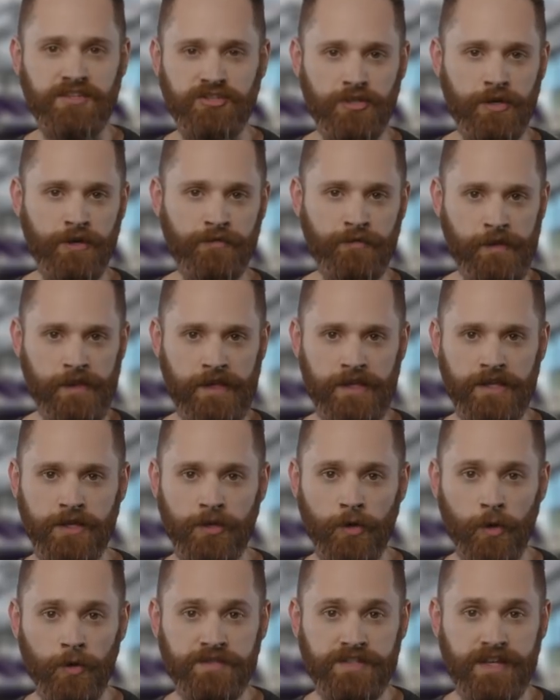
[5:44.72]
this year for the
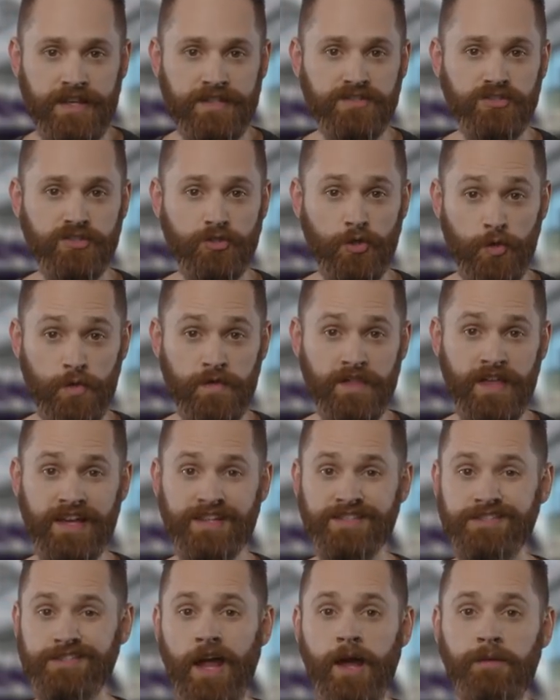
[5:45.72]
Eagles, and soon they
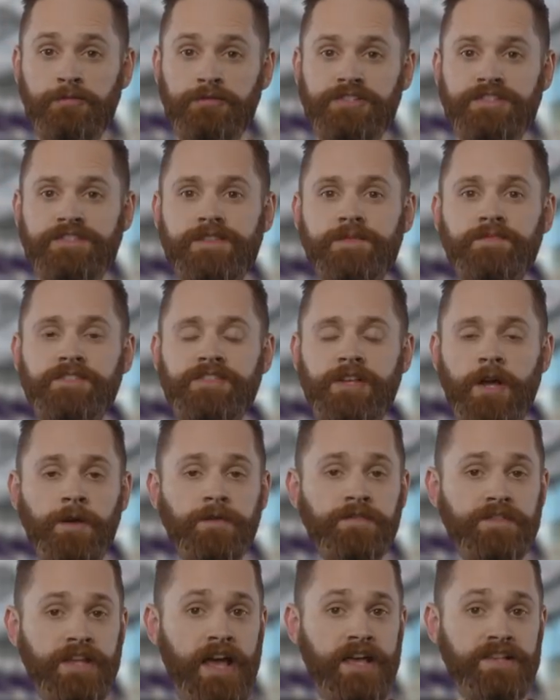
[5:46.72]
established
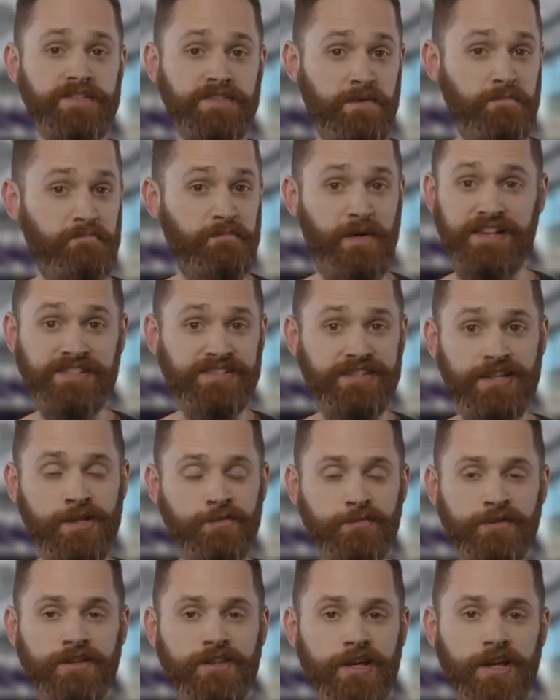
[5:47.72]
themselves as the best
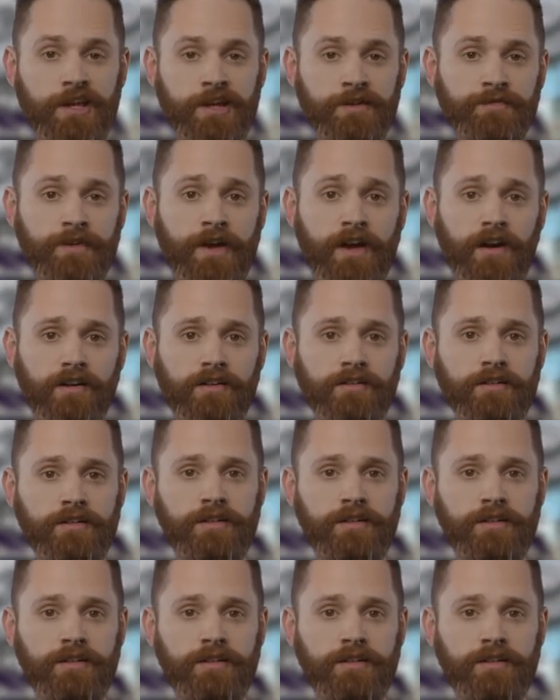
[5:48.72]
team in the NFL.